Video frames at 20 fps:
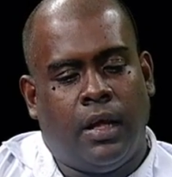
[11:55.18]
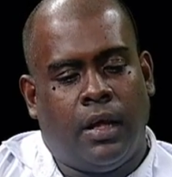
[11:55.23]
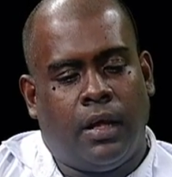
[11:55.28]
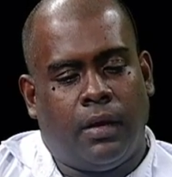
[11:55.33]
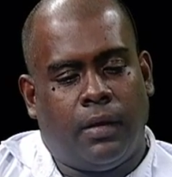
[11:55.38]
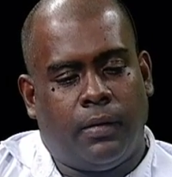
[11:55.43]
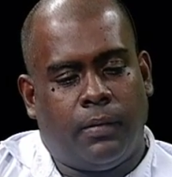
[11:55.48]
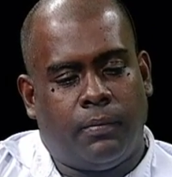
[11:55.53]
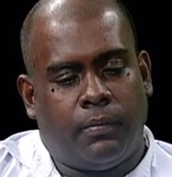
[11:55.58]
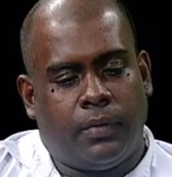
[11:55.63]

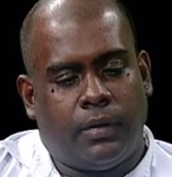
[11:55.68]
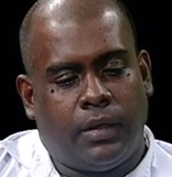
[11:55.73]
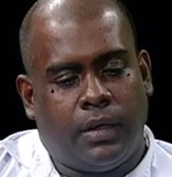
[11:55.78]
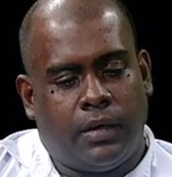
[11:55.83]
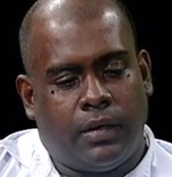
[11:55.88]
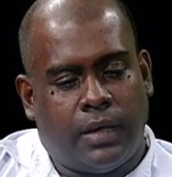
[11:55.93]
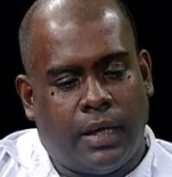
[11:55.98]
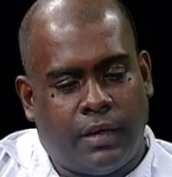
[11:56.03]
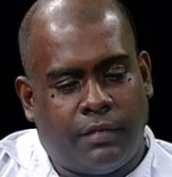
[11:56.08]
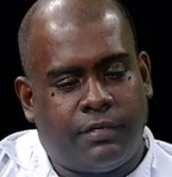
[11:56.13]

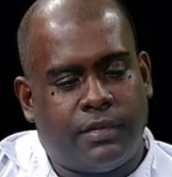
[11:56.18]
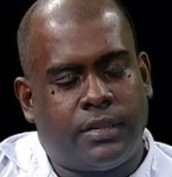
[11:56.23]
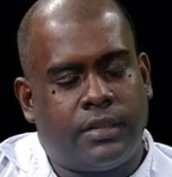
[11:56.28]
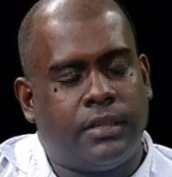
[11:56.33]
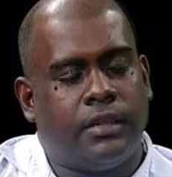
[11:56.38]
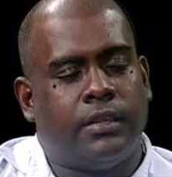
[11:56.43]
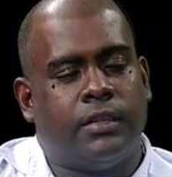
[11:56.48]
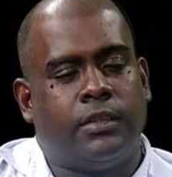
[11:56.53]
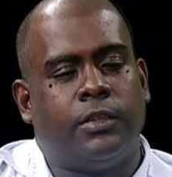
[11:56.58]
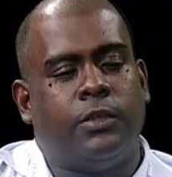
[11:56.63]
In that
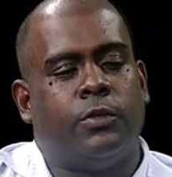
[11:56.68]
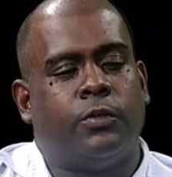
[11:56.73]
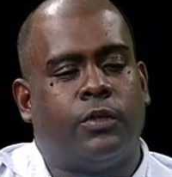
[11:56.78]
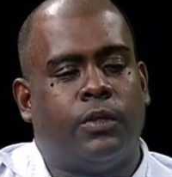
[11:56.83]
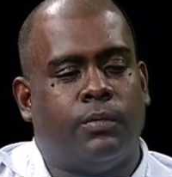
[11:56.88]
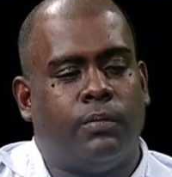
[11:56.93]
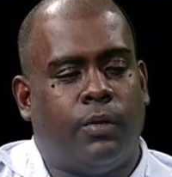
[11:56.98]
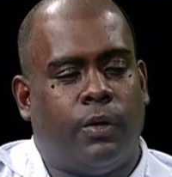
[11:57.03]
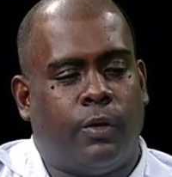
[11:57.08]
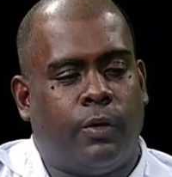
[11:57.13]
facility, you
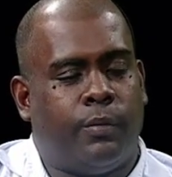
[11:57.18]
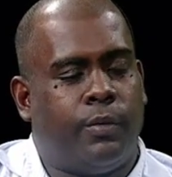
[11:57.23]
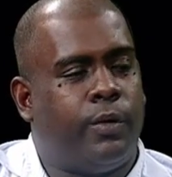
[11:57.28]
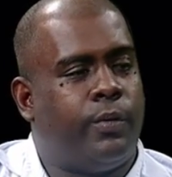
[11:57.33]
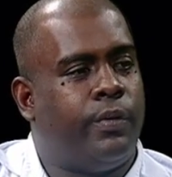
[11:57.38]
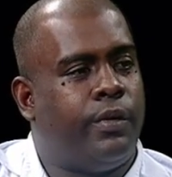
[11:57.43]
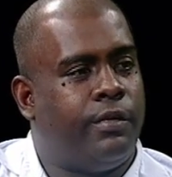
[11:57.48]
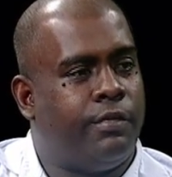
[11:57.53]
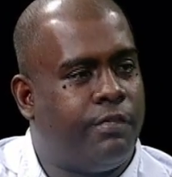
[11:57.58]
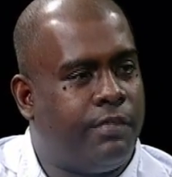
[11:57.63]
can borrow
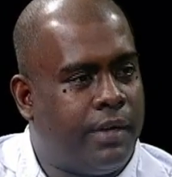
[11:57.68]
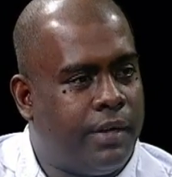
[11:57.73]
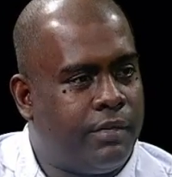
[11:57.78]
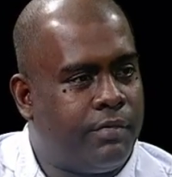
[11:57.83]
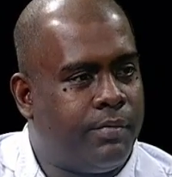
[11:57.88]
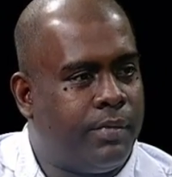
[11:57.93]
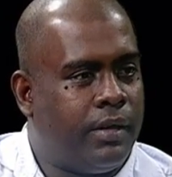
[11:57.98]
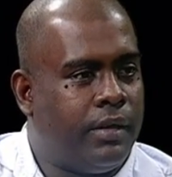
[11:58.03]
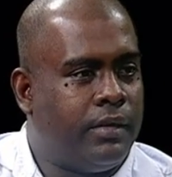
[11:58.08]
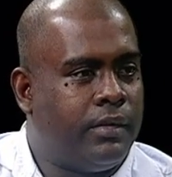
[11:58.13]
between $5
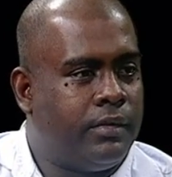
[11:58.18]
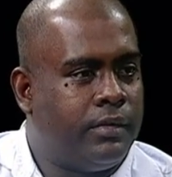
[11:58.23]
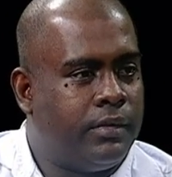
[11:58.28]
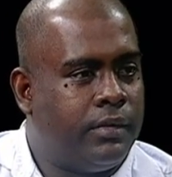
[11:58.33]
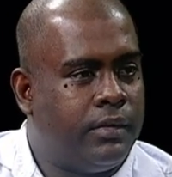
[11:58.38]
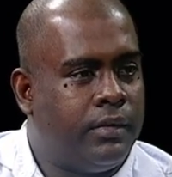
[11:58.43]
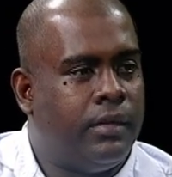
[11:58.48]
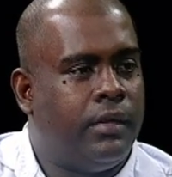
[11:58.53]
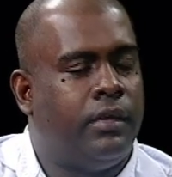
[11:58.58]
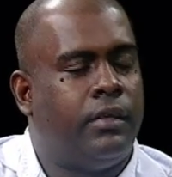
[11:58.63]
million
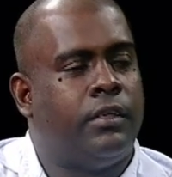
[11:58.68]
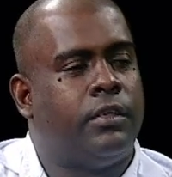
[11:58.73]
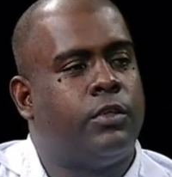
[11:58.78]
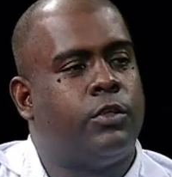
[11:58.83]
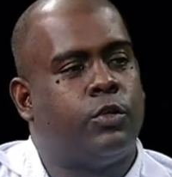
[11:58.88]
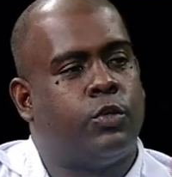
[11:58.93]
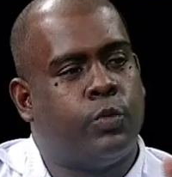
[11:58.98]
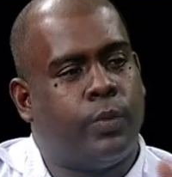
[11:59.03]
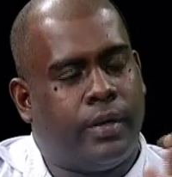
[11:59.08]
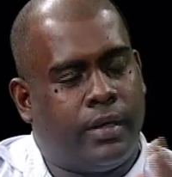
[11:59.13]
to
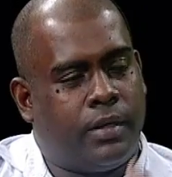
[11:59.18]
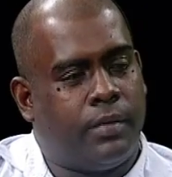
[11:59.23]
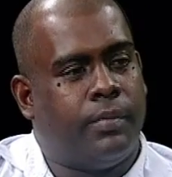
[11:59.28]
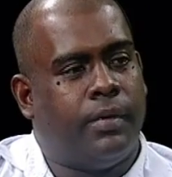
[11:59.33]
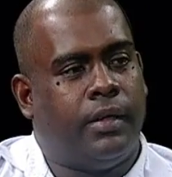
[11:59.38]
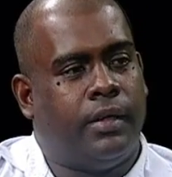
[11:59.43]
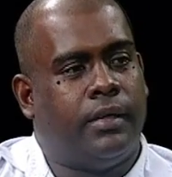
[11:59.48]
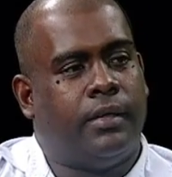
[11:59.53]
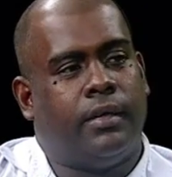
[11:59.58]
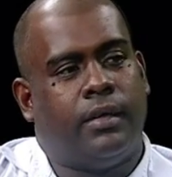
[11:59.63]
$20
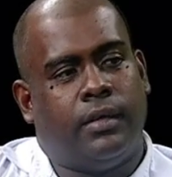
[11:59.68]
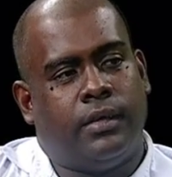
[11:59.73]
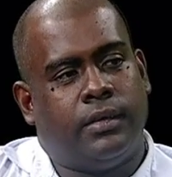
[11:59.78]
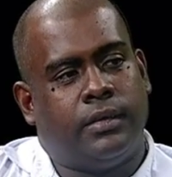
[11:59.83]
million.